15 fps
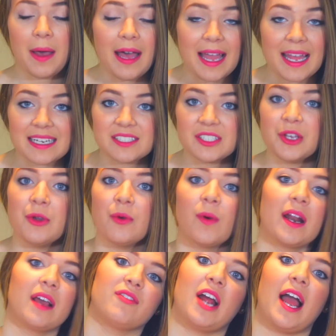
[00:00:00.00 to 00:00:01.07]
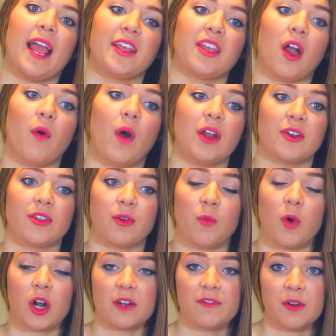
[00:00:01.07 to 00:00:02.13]
But whenever I go under the
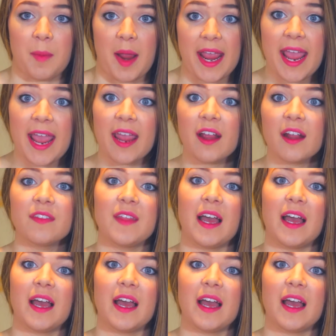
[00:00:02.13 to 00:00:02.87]
water for my hair,